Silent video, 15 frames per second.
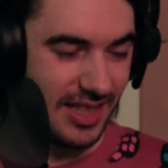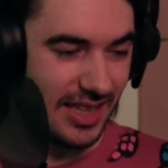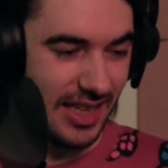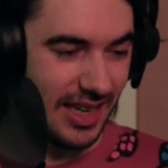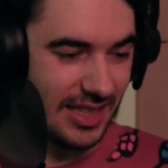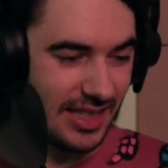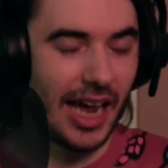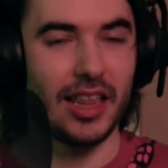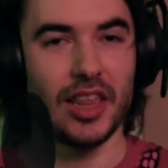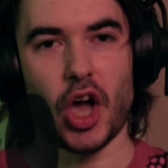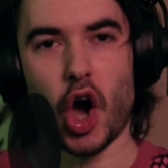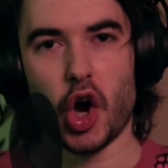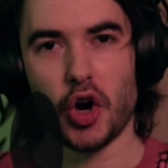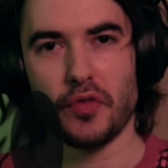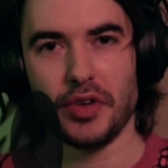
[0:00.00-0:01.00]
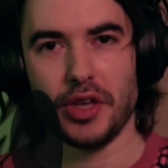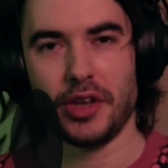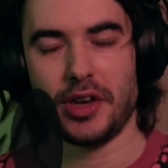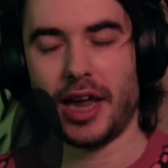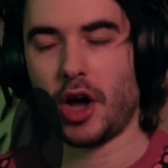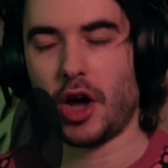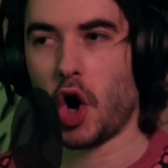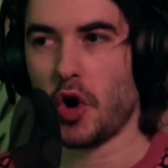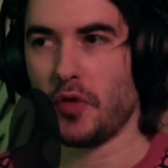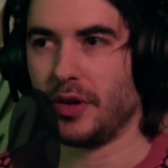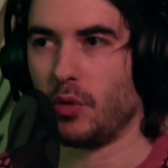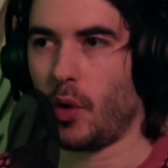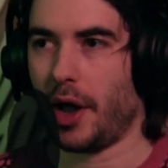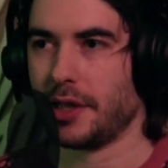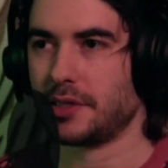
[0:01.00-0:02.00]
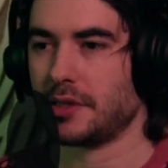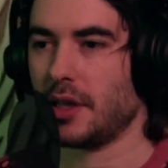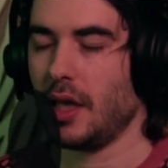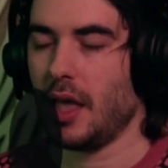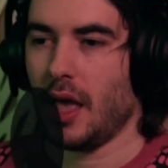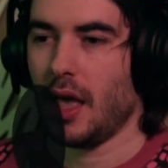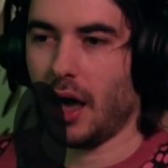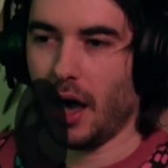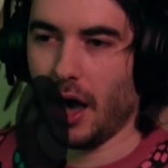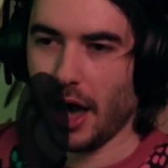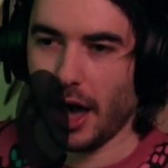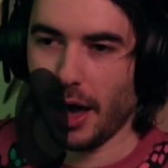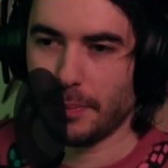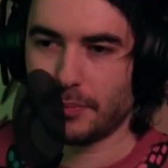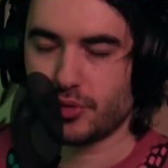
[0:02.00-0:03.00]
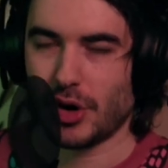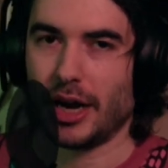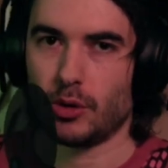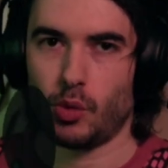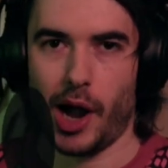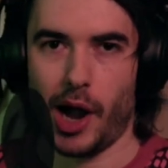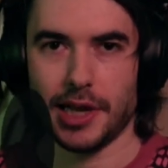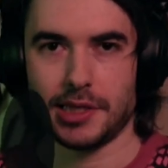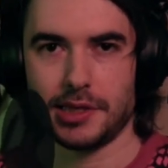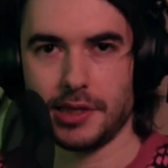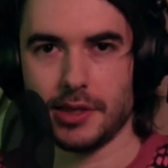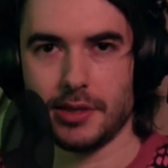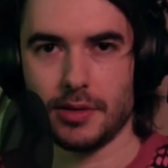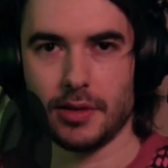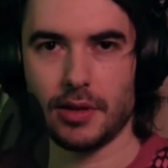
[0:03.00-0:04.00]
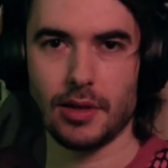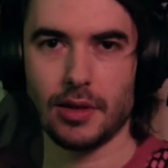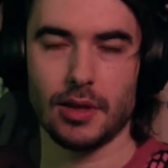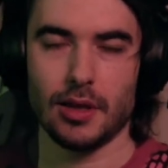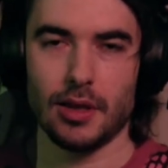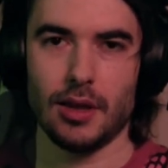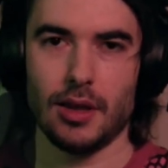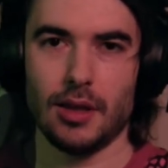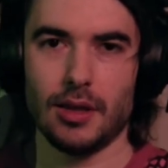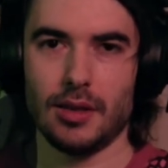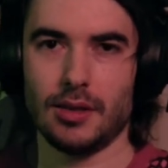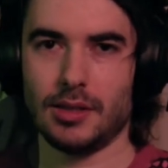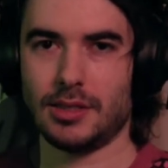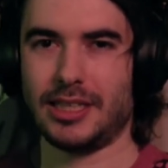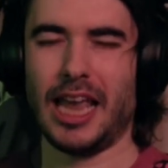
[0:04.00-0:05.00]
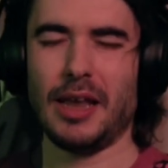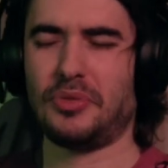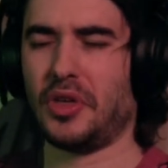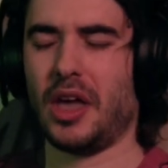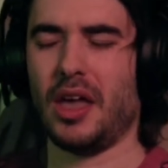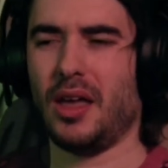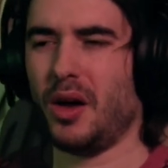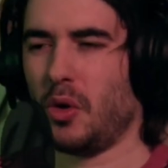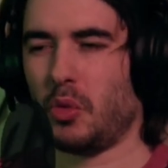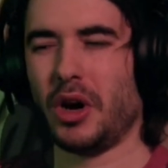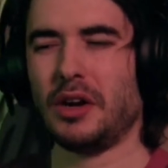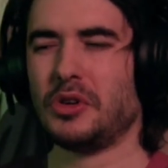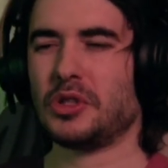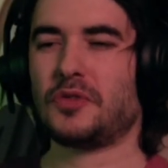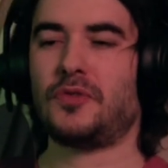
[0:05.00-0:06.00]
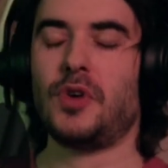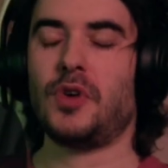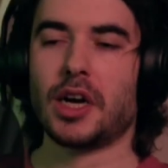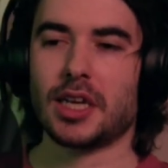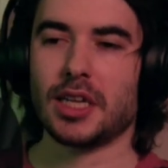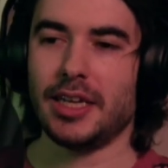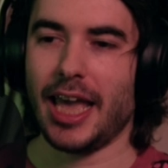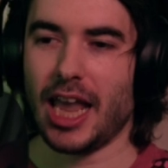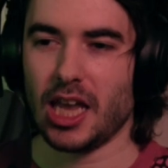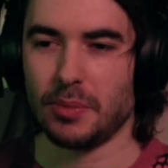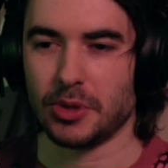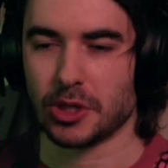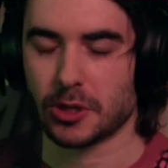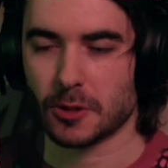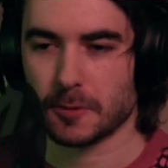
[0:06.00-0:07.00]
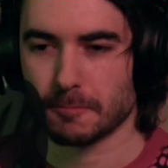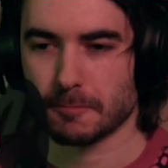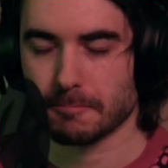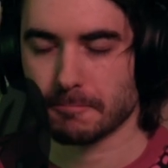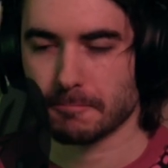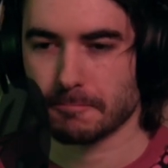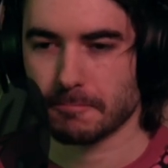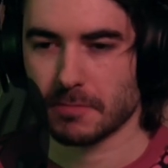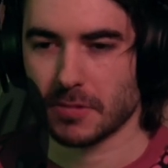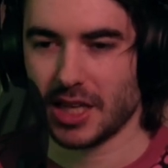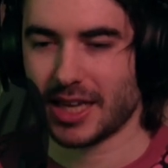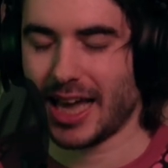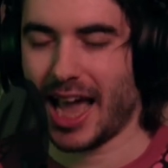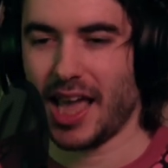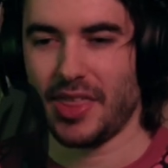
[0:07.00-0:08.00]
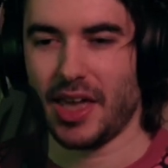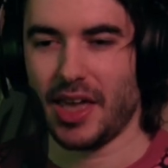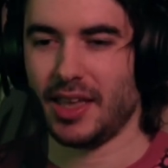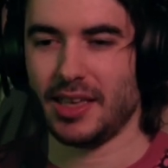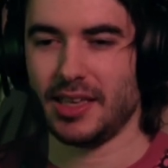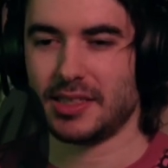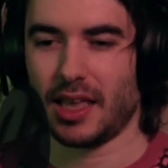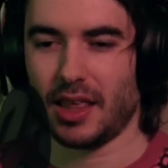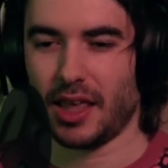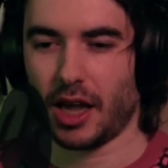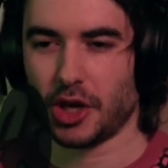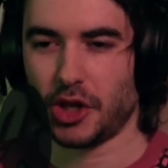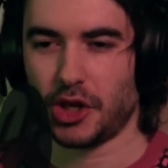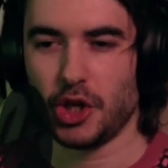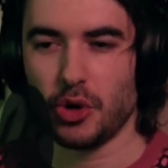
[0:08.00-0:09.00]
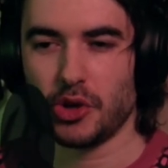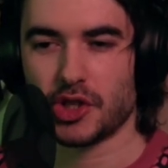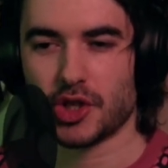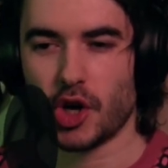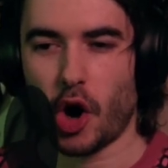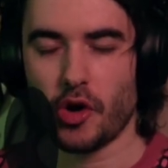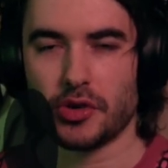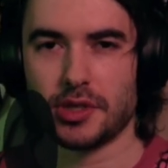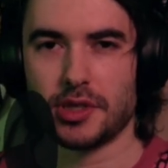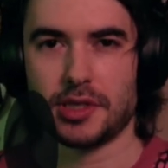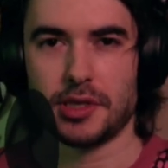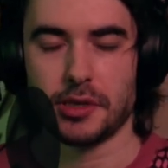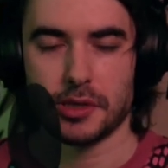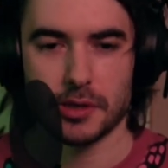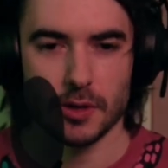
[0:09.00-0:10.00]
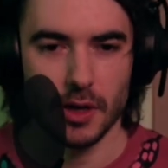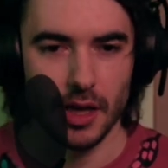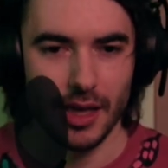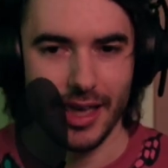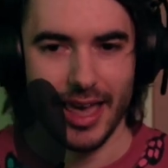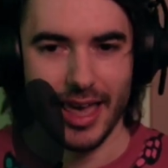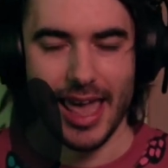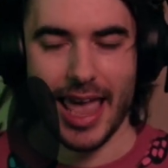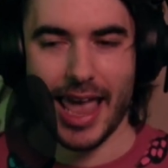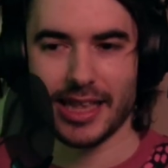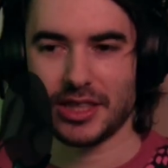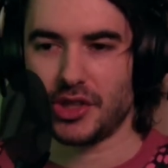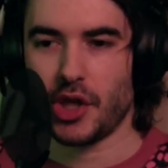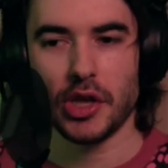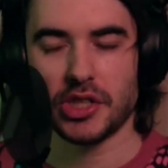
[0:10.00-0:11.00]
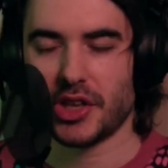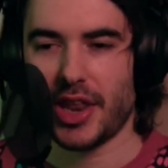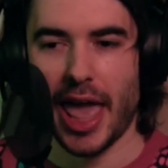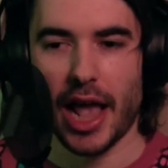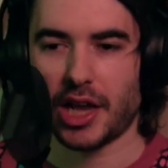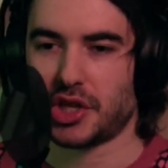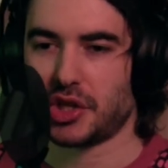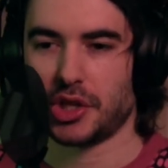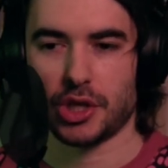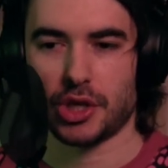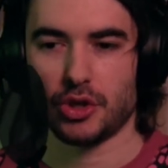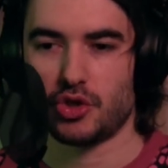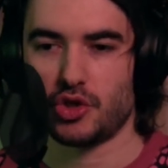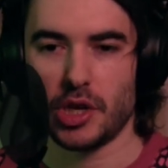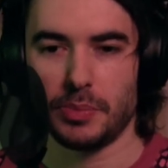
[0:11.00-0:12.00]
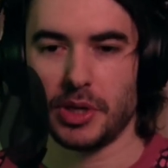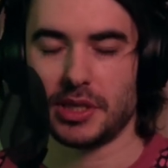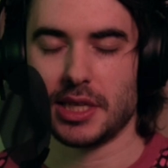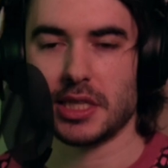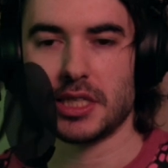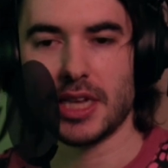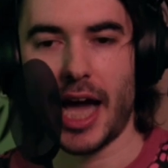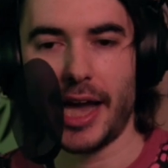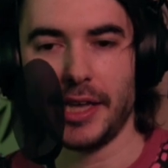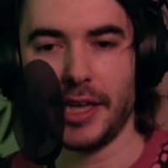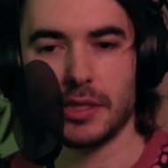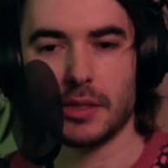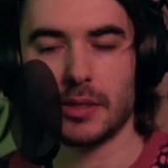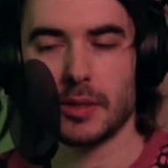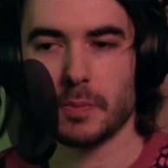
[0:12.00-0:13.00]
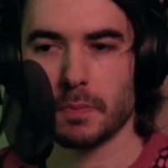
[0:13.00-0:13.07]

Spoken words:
it's kind of like not Harvey Weinstein, Brett Weinstein. Same thing. Whatever his fucking name is, the guy that is like a huge narcissist and doesn't actually contribute to science,